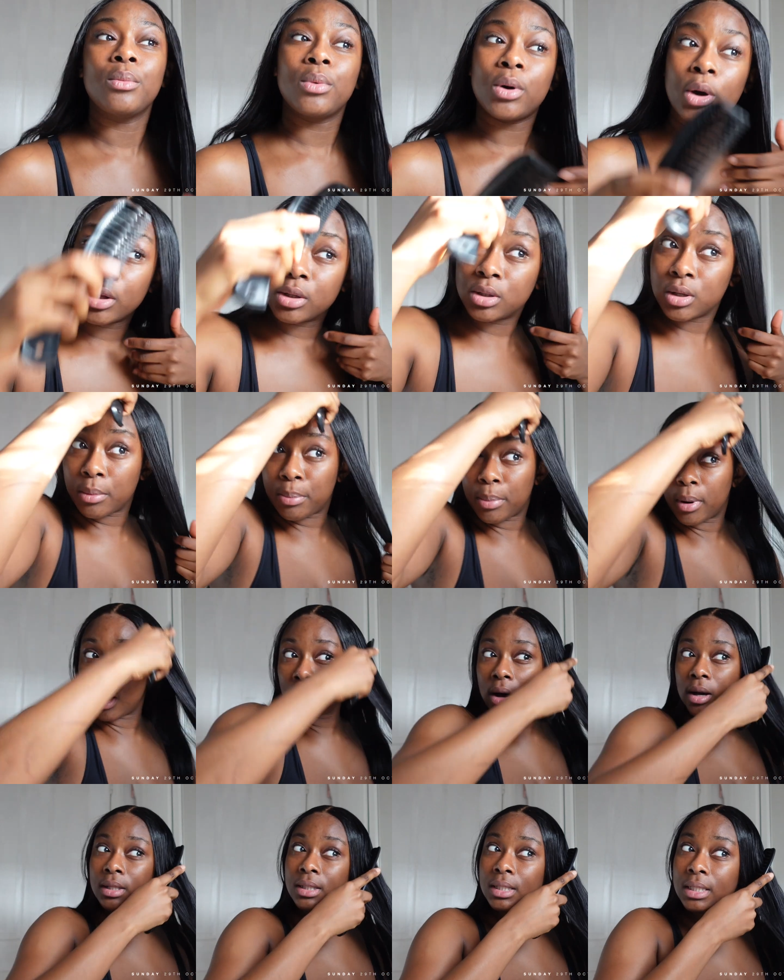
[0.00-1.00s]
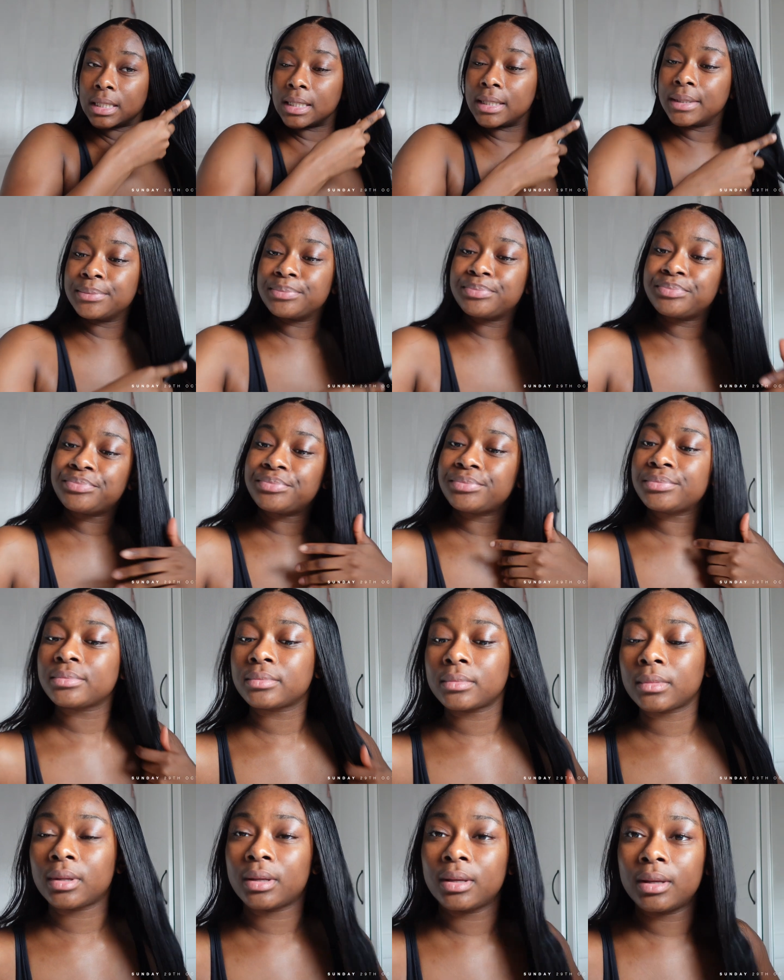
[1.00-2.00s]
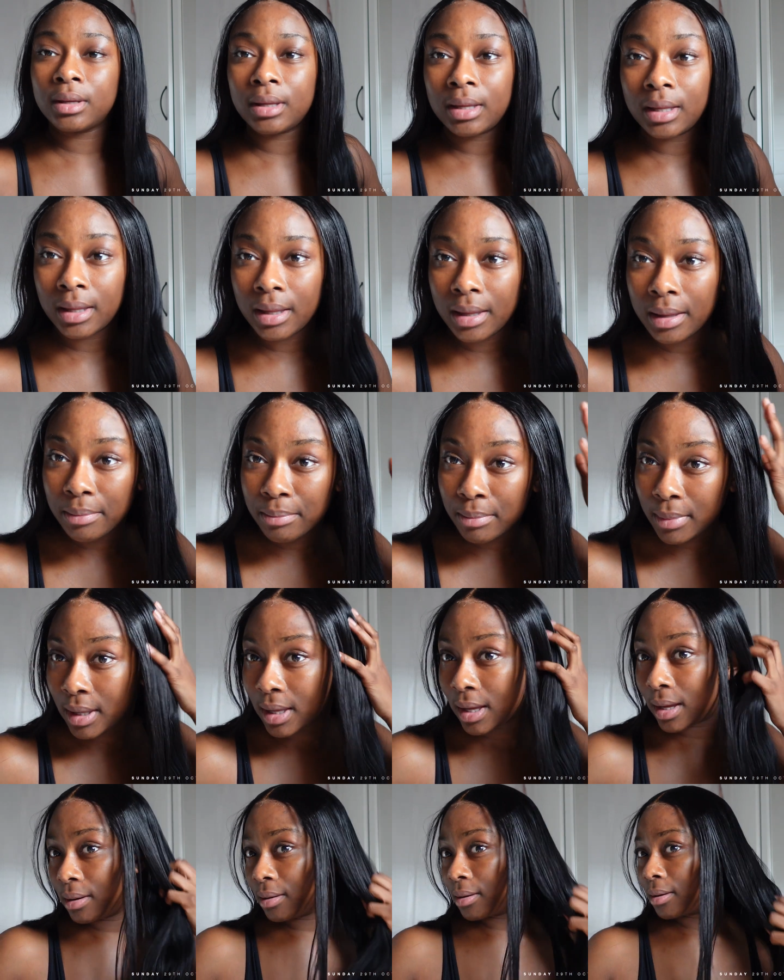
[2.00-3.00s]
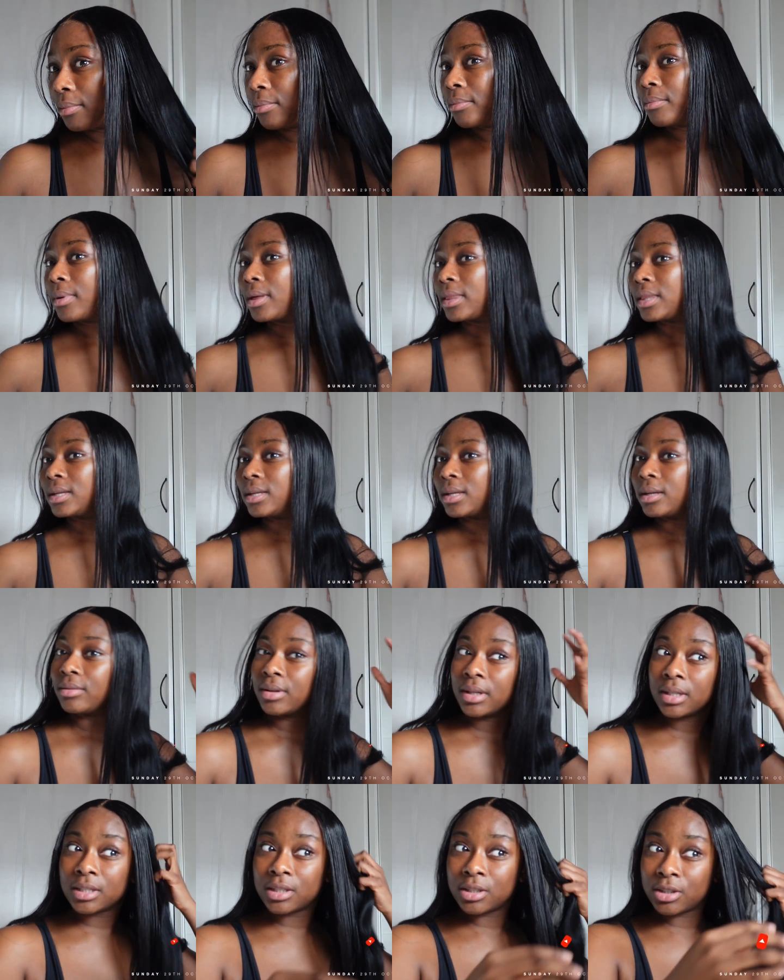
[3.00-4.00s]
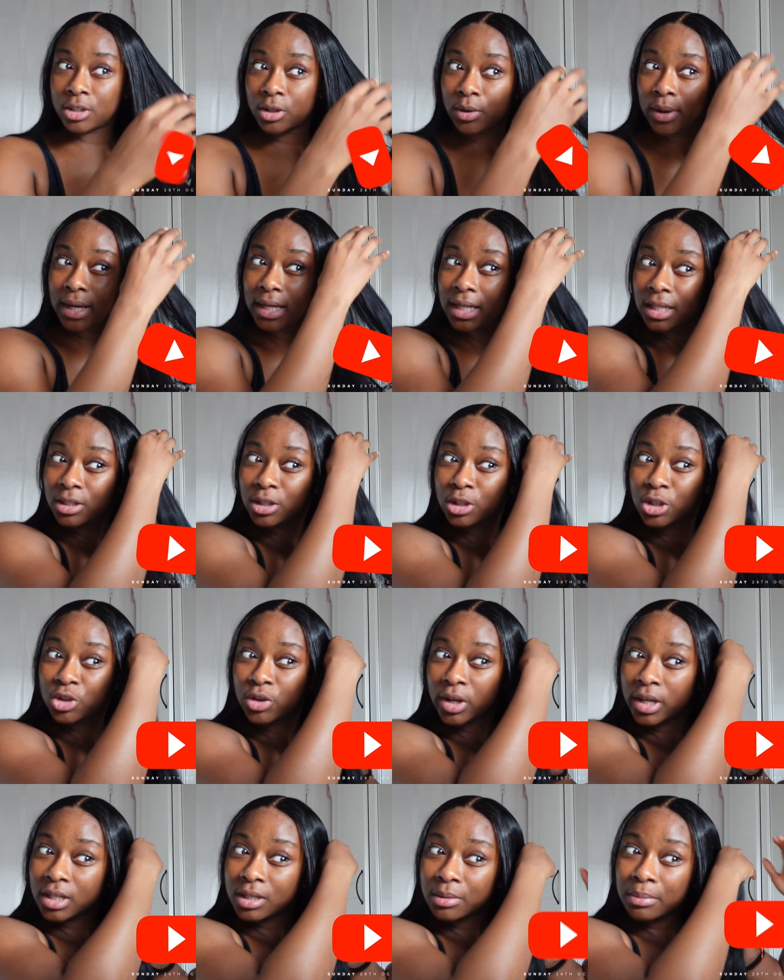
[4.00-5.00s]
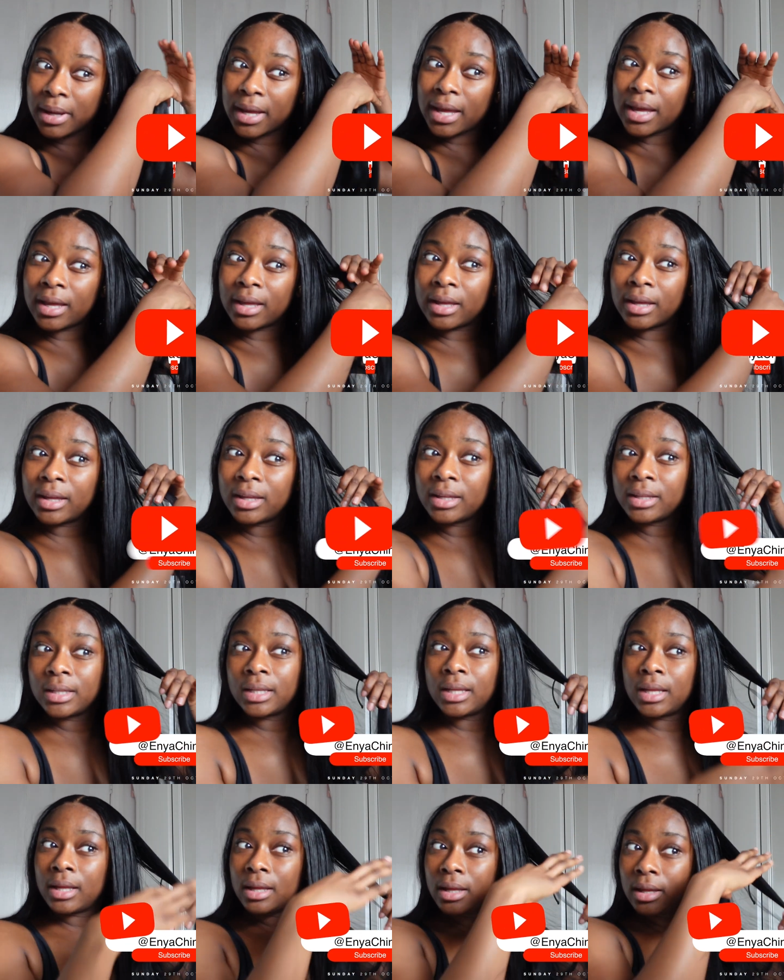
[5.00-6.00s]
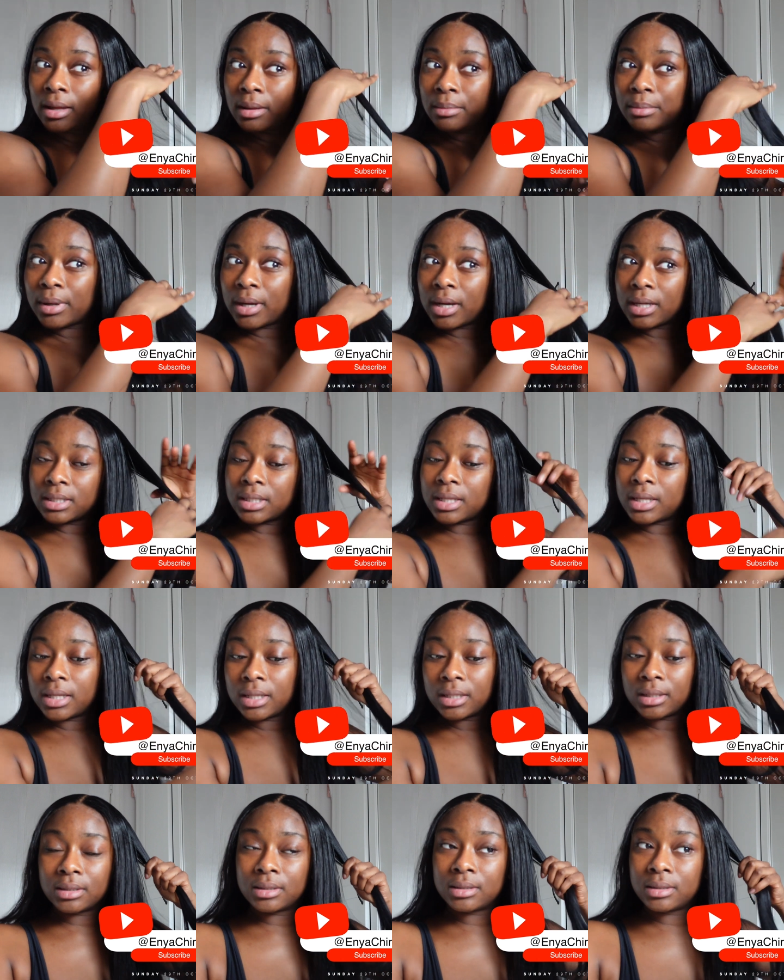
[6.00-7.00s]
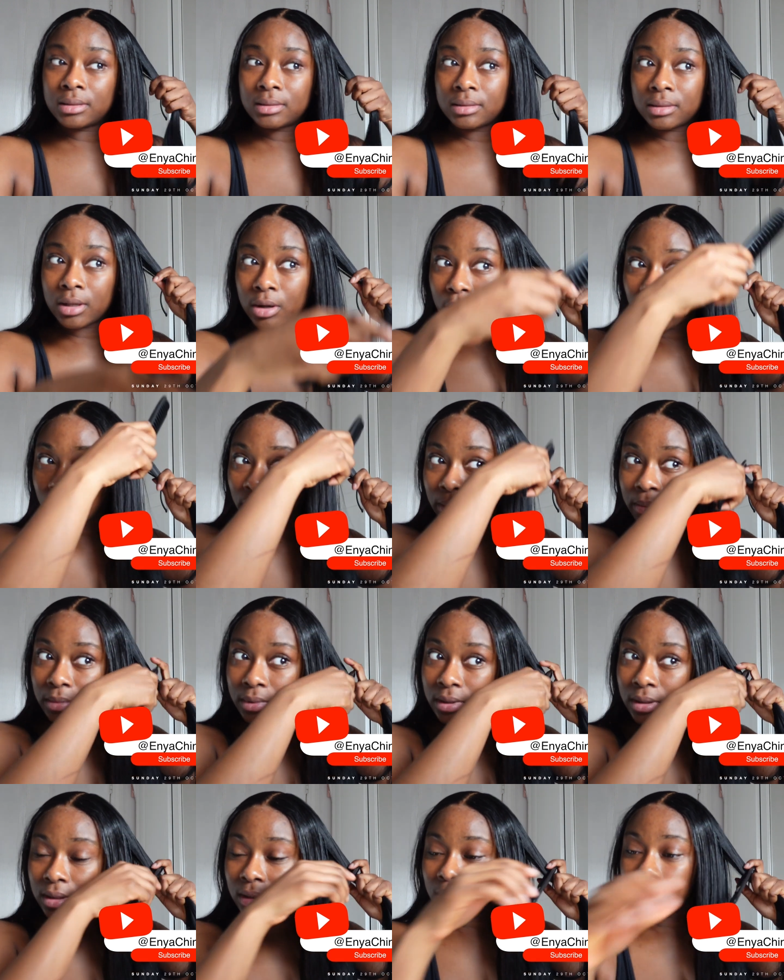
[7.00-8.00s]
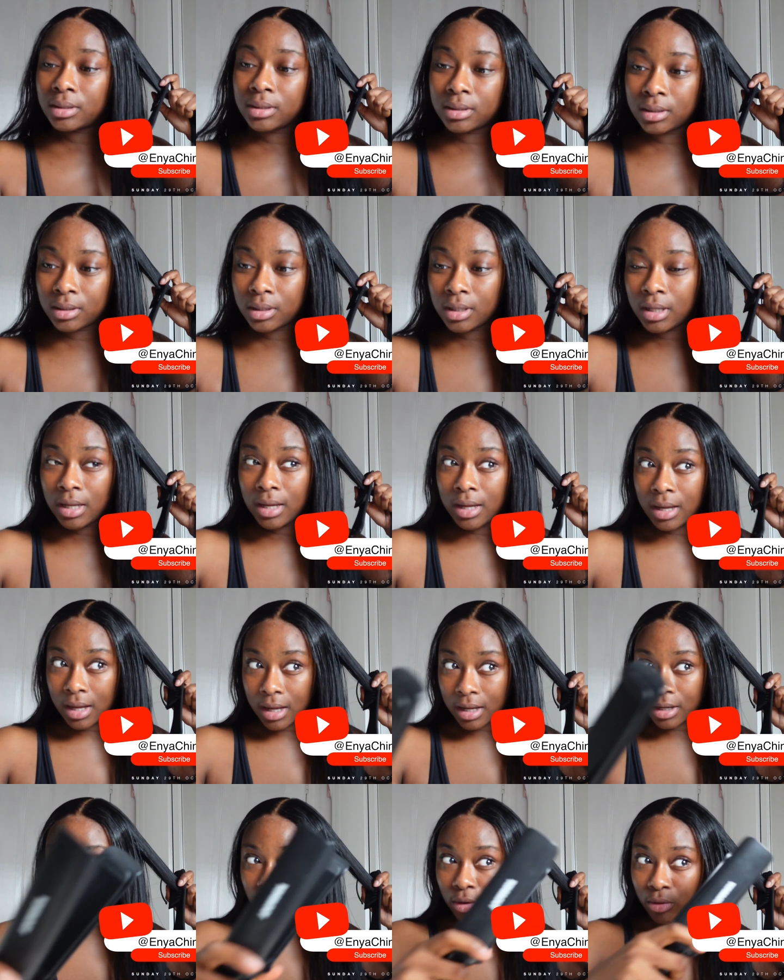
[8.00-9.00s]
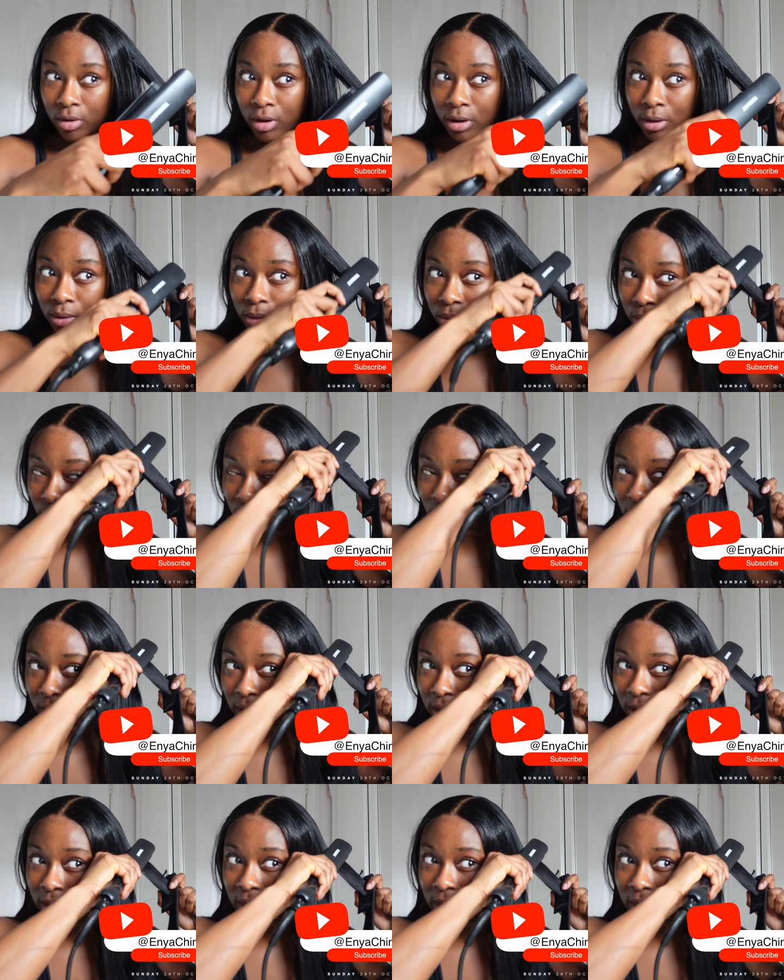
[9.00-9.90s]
going to a party me and mother dearest so i need to straighten my hair because it is crimped and crinkled